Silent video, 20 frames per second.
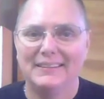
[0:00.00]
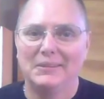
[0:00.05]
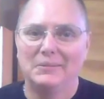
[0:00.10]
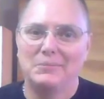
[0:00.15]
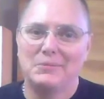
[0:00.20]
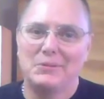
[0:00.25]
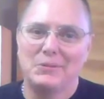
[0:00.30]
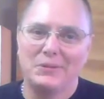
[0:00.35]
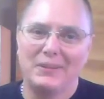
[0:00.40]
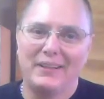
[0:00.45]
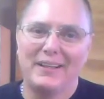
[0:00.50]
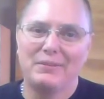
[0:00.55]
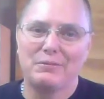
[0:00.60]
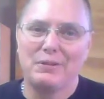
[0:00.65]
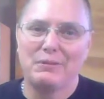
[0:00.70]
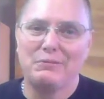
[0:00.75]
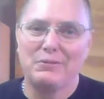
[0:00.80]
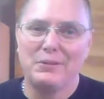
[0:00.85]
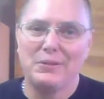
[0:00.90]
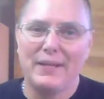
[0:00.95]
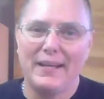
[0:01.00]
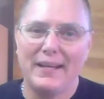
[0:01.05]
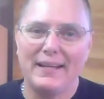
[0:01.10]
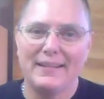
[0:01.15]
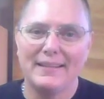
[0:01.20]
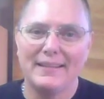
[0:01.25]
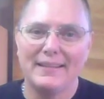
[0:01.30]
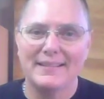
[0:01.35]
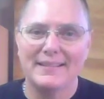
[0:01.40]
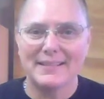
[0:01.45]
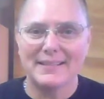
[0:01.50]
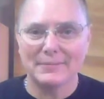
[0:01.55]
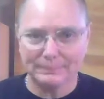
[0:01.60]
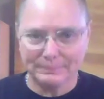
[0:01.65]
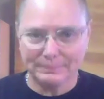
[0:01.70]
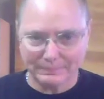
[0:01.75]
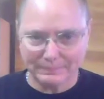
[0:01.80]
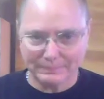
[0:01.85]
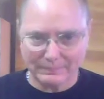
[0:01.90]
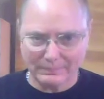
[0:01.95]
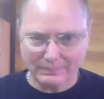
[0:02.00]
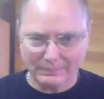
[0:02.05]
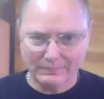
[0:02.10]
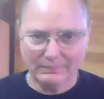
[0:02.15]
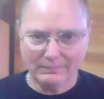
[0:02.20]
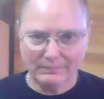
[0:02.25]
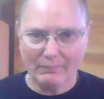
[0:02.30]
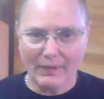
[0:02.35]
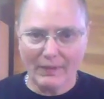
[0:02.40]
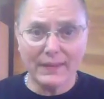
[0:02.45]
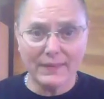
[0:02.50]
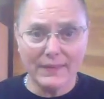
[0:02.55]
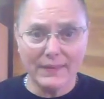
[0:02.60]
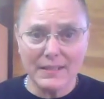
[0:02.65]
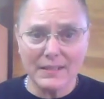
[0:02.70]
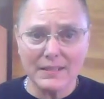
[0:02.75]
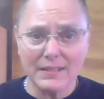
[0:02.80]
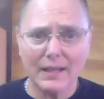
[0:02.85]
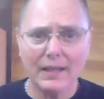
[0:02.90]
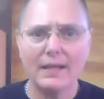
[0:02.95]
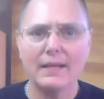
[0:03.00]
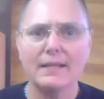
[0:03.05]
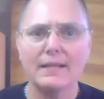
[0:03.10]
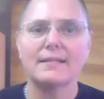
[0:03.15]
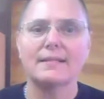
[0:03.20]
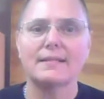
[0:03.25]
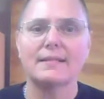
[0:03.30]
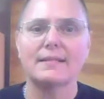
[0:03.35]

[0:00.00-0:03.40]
I'm doing it every few days. In this case,